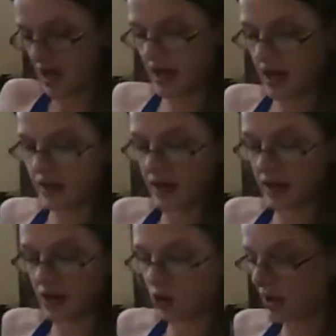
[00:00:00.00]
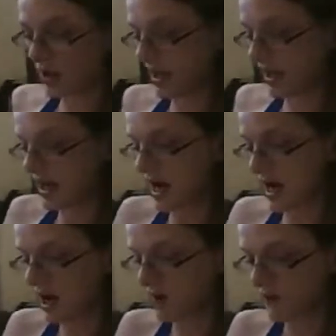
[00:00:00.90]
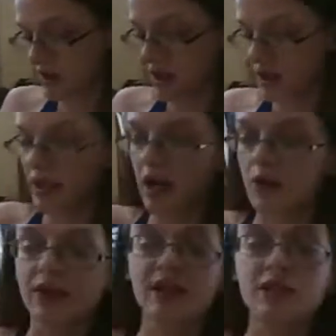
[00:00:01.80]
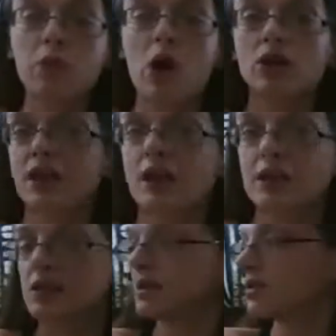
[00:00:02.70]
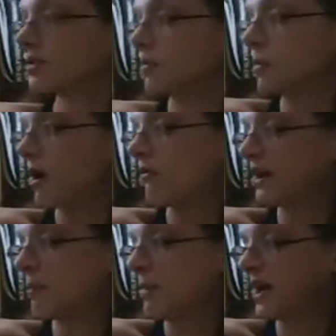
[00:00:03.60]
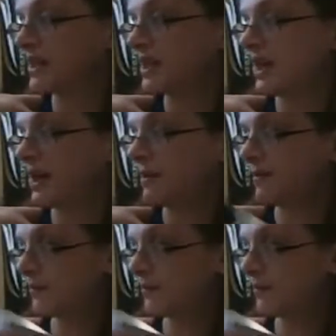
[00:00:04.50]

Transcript: And then I cut it in half. Now these pots had some already made in it.